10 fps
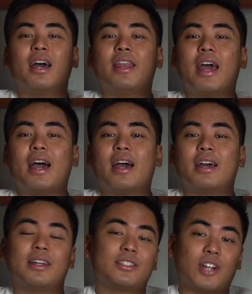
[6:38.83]
na
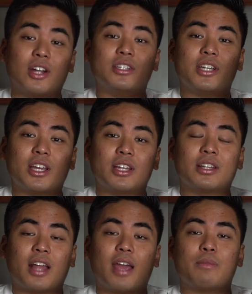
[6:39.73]
charging
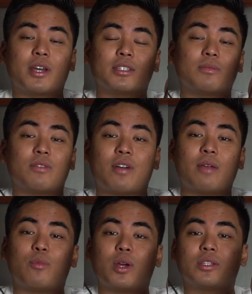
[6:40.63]
time because of the
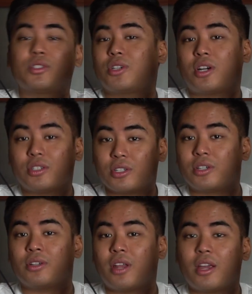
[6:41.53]
5 watts
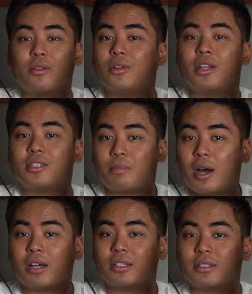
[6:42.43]
charger na included sa
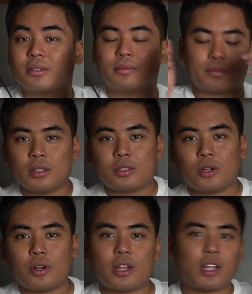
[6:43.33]
box.
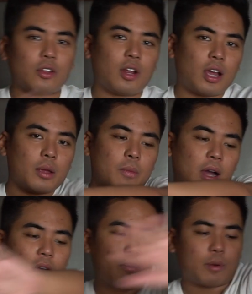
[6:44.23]
So, nandito na yung
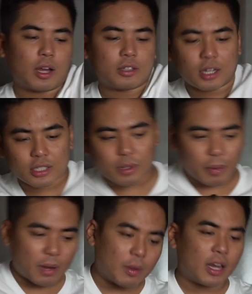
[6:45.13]
mga products na
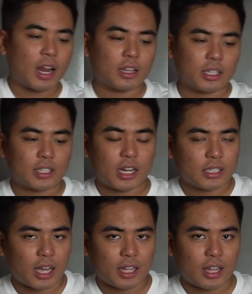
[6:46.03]
pinamili natin sa
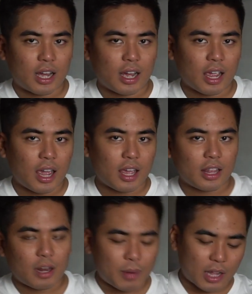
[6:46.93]
Lazada, and
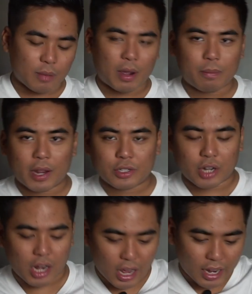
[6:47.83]
alamin natin mga presyo
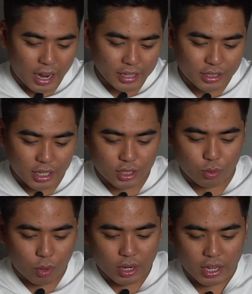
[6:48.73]
nila. Guys, this
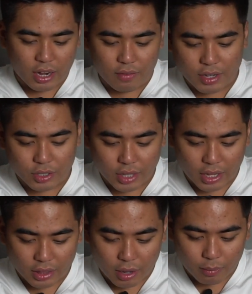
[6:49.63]
one, the Elevation
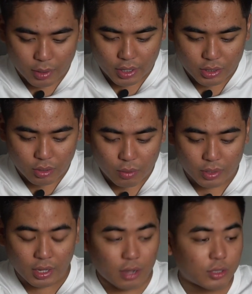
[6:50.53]
10 Tumbler, is only
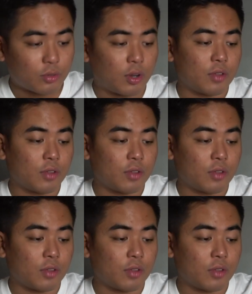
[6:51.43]
1,240.